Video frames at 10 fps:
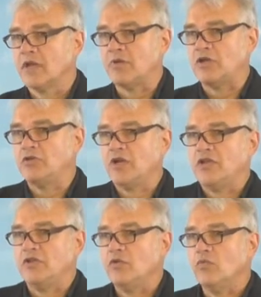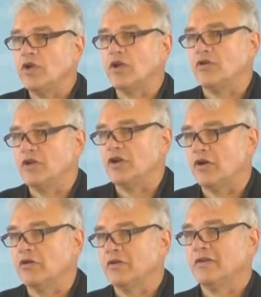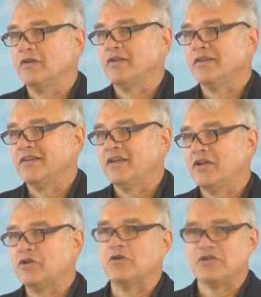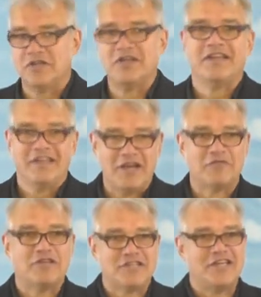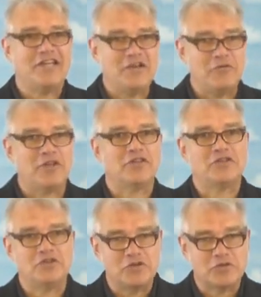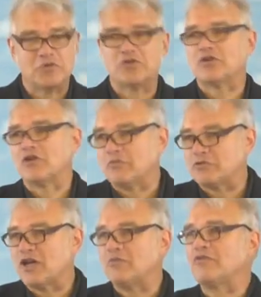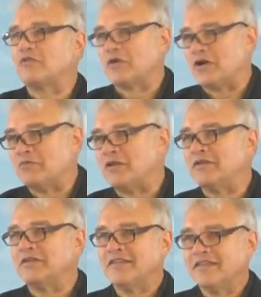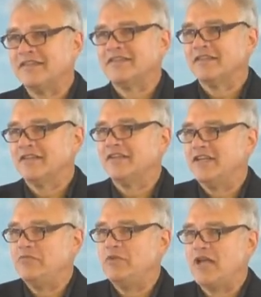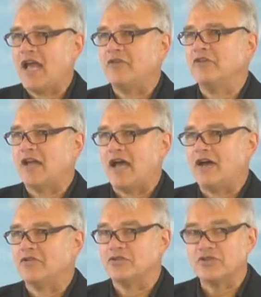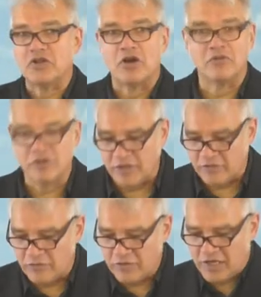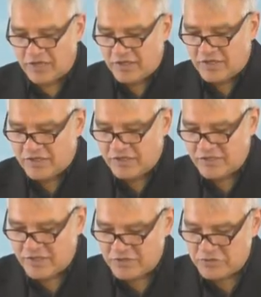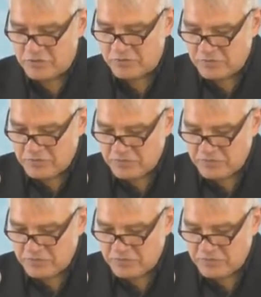I'm not doing anything weird here. And of course, in every city he went, the Jews would stir up trouble for him, and he'd be hounded out or stoned and left for dead, things of this nature.